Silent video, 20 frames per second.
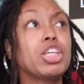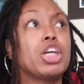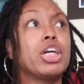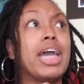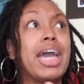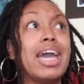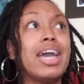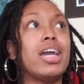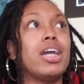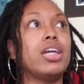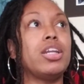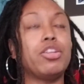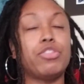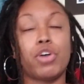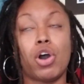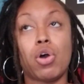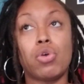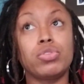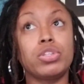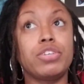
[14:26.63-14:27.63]
And the
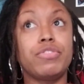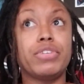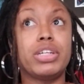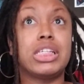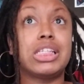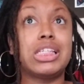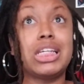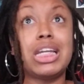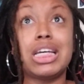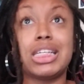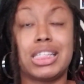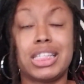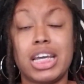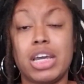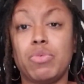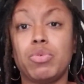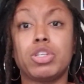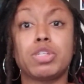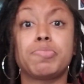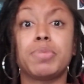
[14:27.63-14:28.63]
only reason I stayed
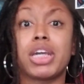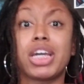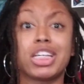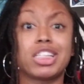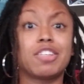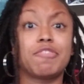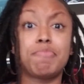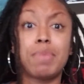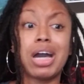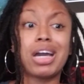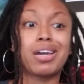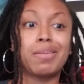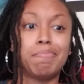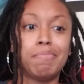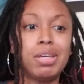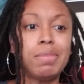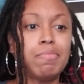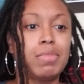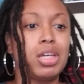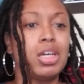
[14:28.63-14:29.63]
was because of my
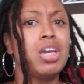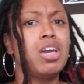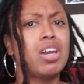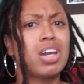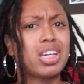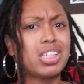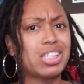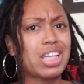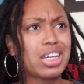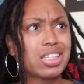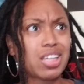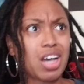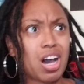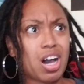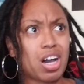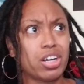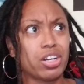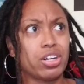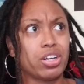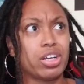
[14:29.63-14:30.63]
commitment, because that's
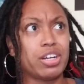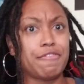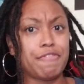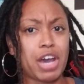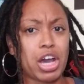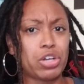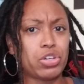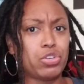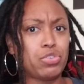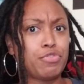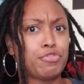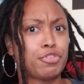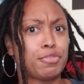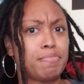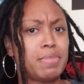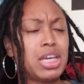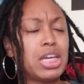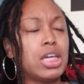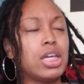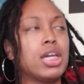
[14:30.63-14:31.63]
honor and value for
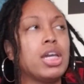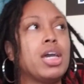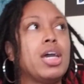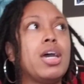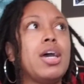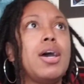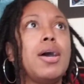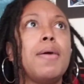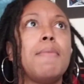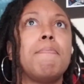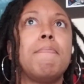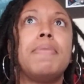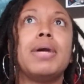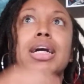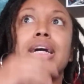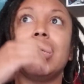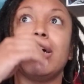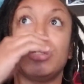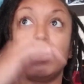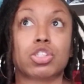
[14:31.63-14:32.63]
me.
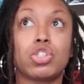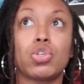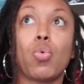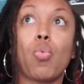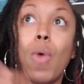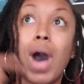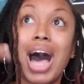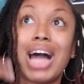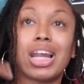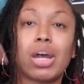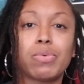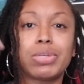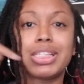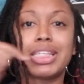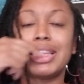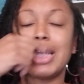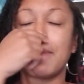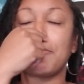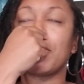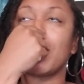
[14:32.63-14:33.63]
But so while I was in
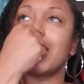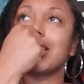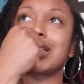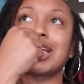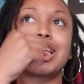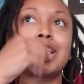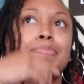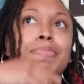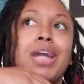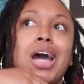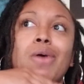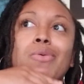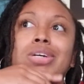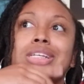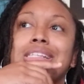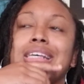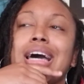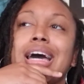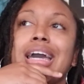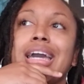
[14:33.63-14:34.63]
that process, but I was
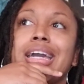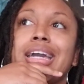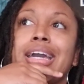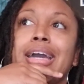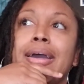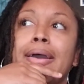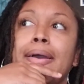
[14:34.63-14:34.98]
like,